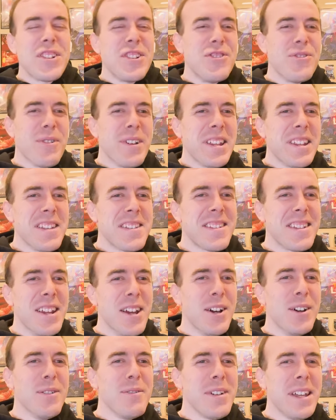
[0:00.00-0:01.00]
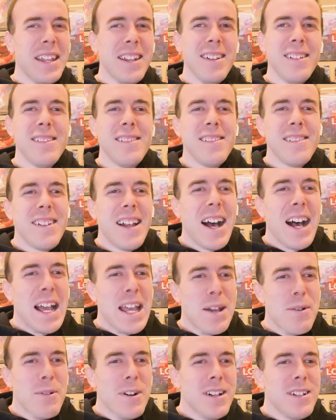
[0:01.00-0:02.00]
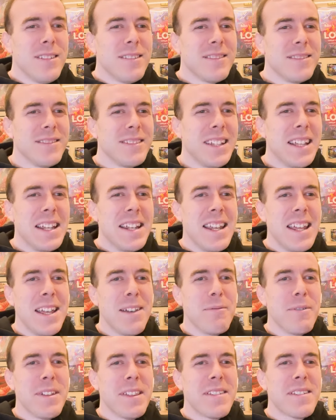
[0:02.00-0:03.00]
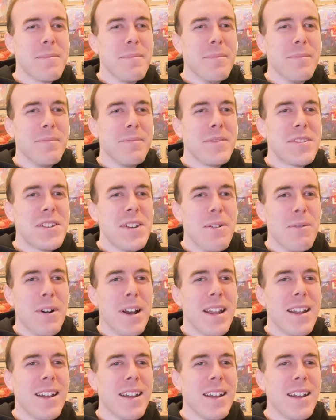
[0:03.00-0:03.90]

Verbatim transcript: enjoying the snow in Iowa getting hit with some snow. He just right